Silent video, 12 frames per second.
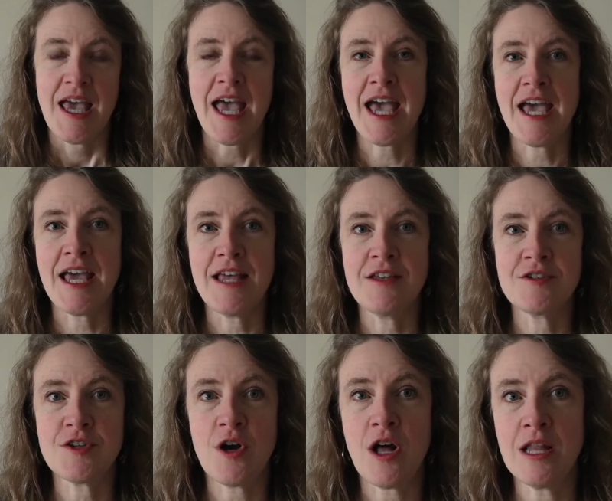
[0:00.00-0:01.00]
And
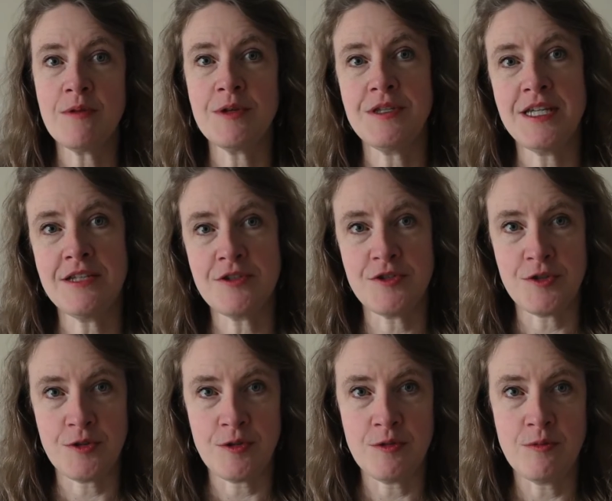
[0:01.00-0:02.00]
all I would need to
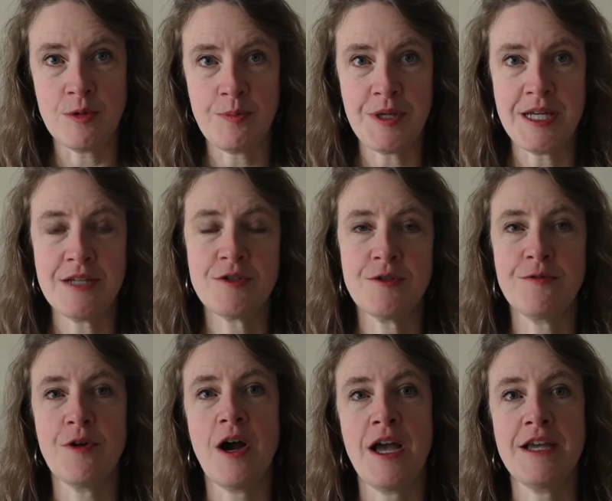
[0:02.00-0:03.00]
do would be to
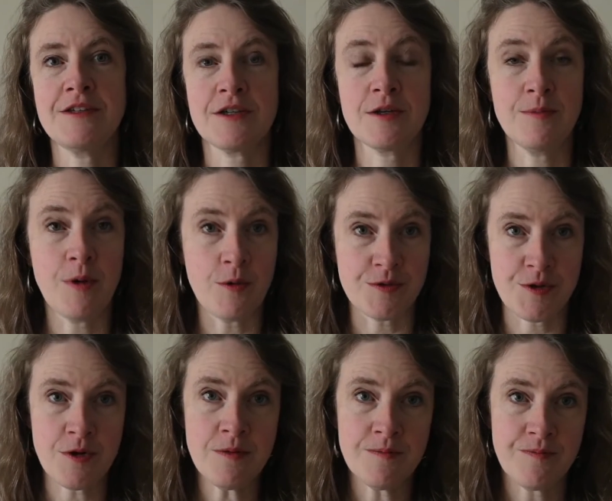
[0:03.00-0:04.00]
find a
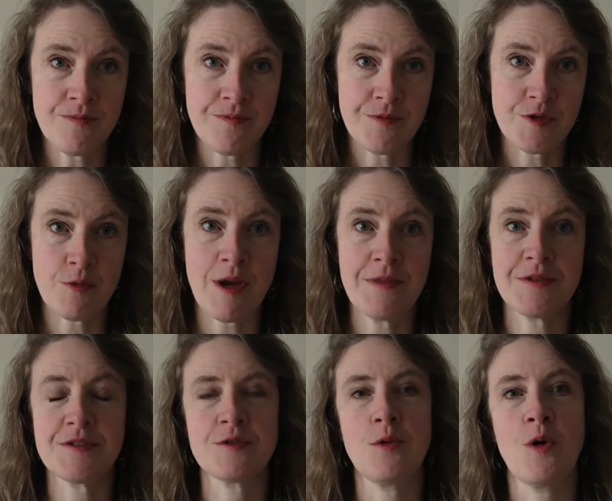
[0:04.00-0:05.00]
composer to write the
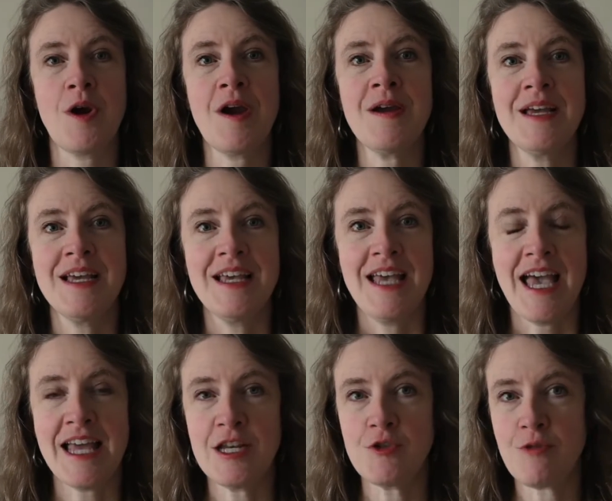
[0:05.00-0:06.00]
score
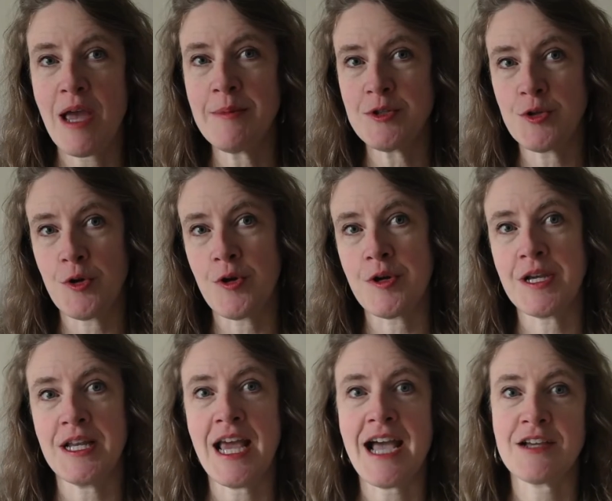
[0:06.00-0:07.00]
and a dramaturg
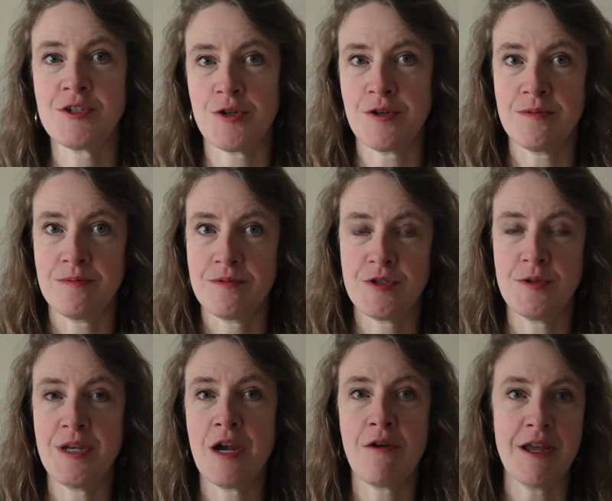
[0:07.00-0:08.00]
and actor to
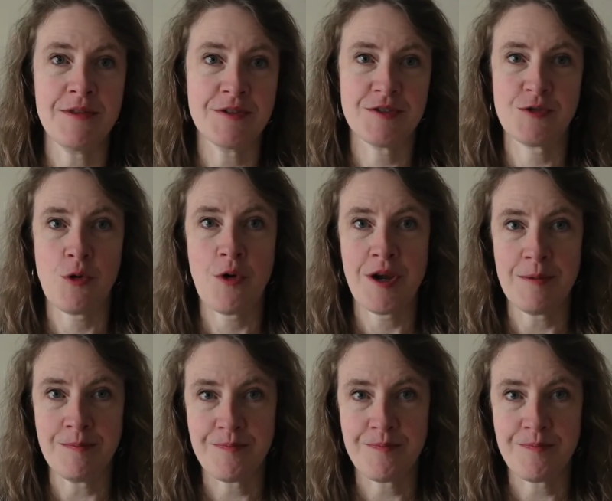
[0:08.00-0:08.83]
narrate the story.